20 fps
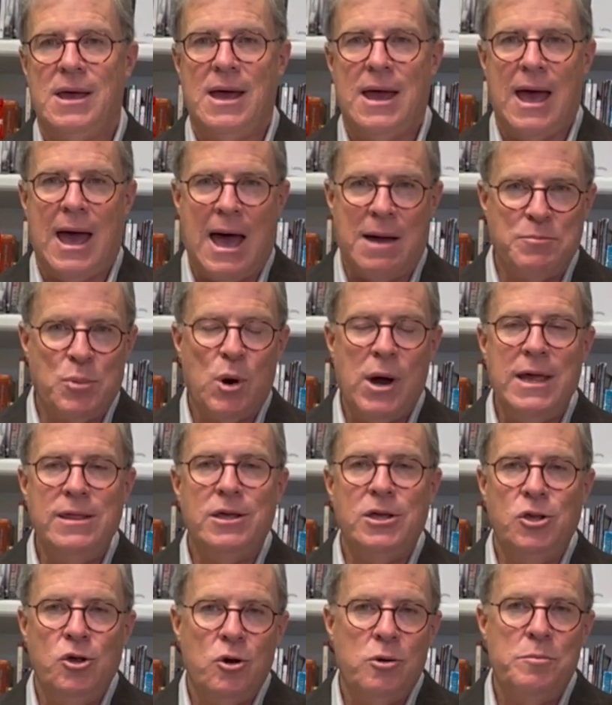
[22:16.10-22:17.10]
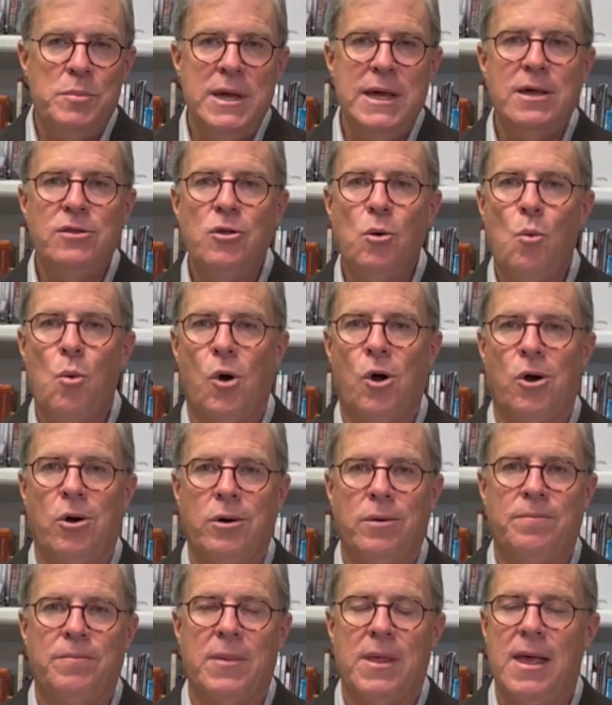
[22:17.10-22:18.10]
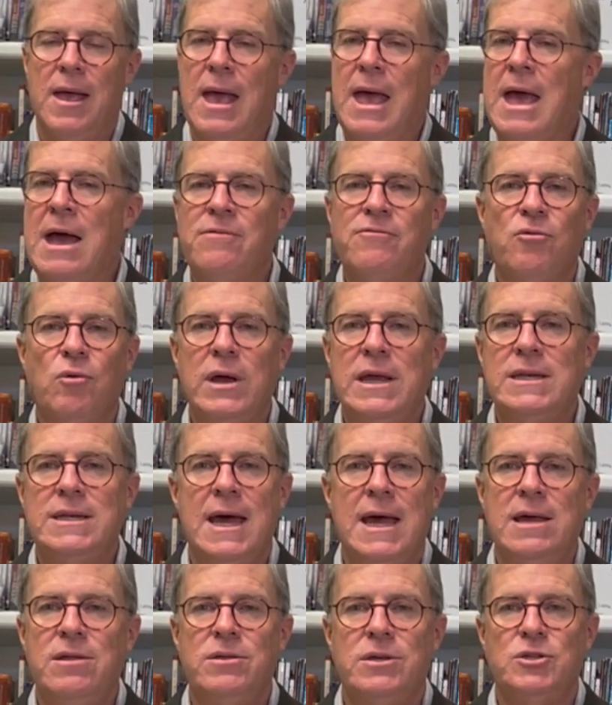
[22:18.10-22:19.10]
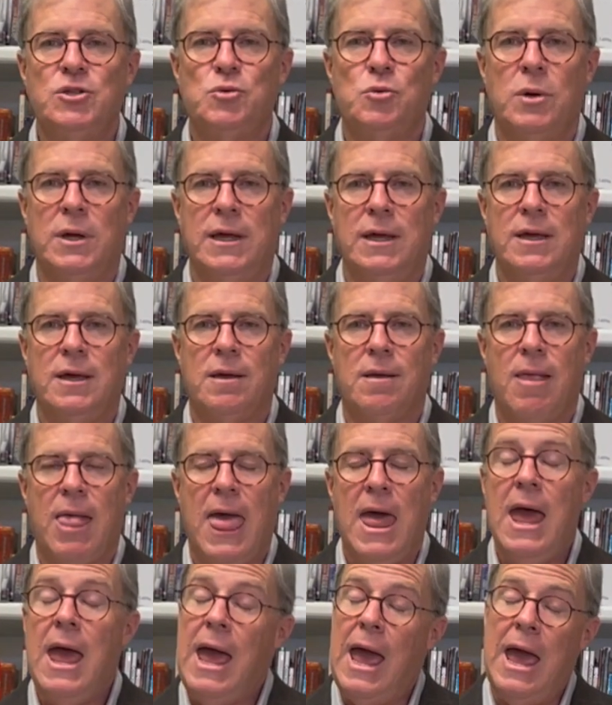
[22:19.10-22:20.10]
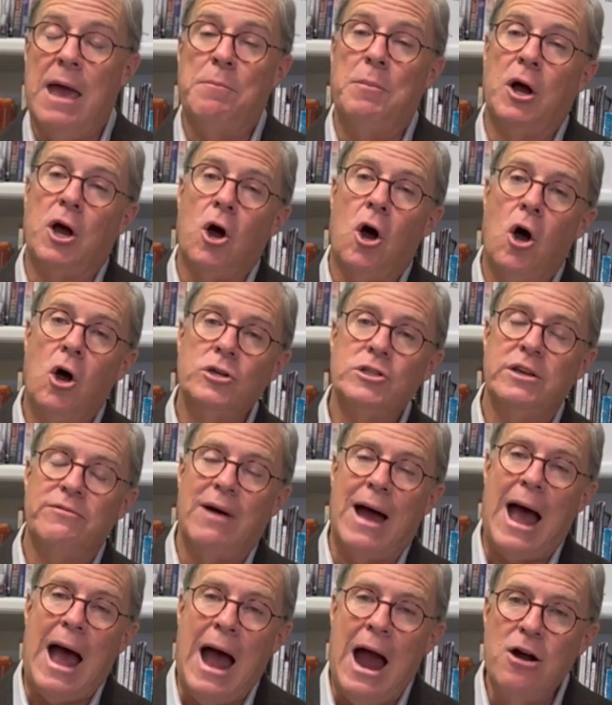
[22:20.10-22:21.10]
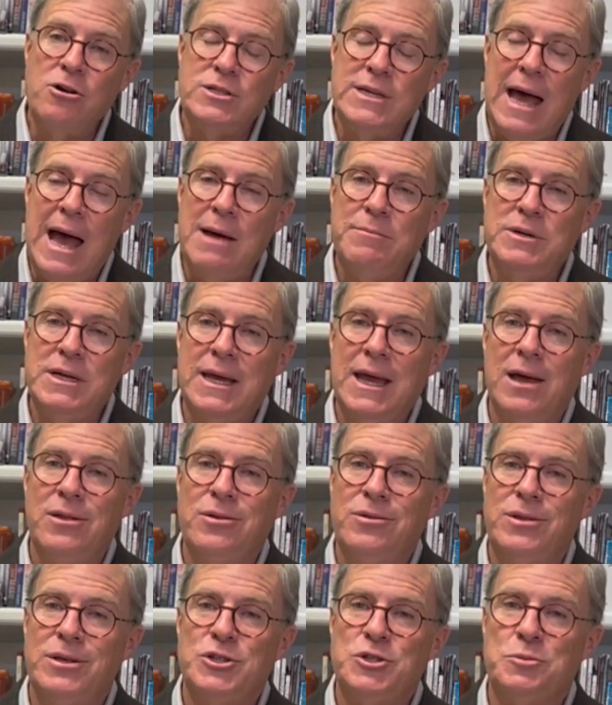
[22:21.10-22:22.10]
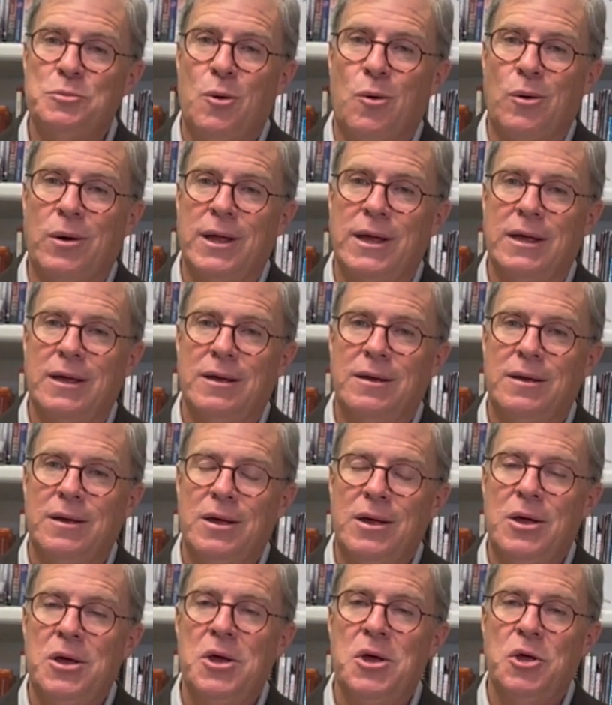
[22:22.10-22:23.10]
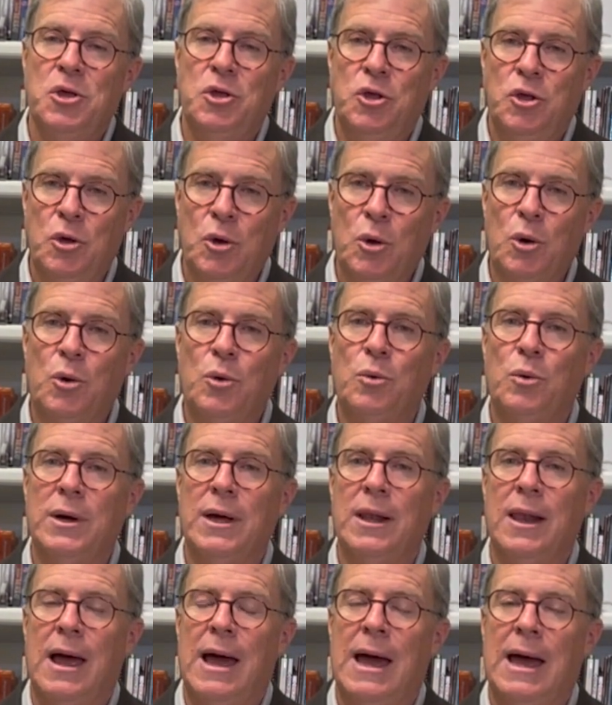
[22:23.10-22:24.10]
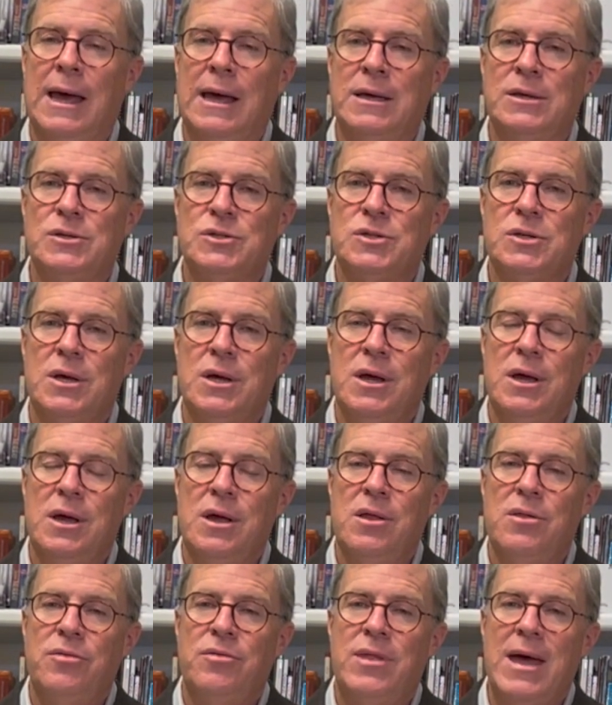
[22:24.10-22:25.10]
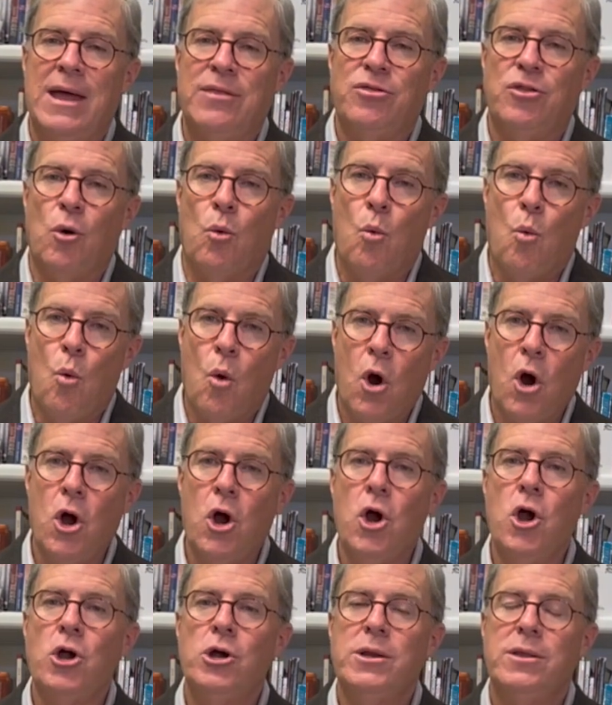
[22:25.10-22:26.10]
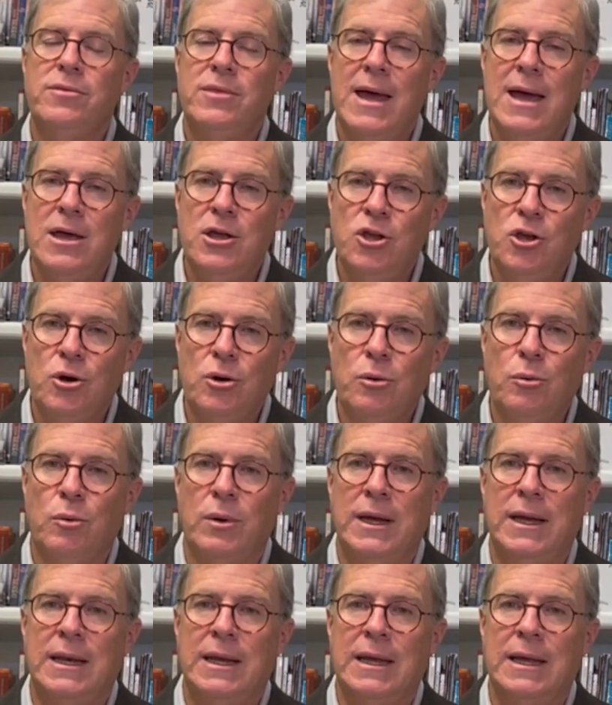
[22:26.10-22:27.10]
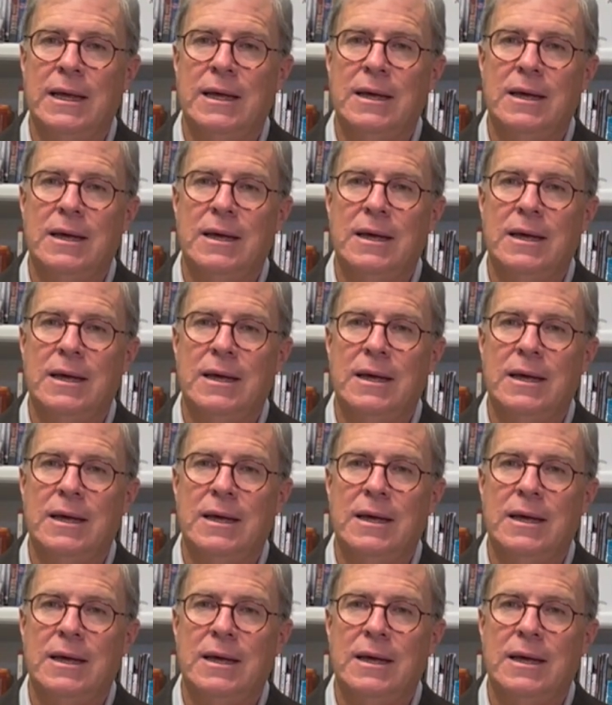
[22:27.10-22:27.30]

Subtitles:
I pray that you'll be in the Word every day this week. And because of our time together this morning, you'll realize that the Word that you're reading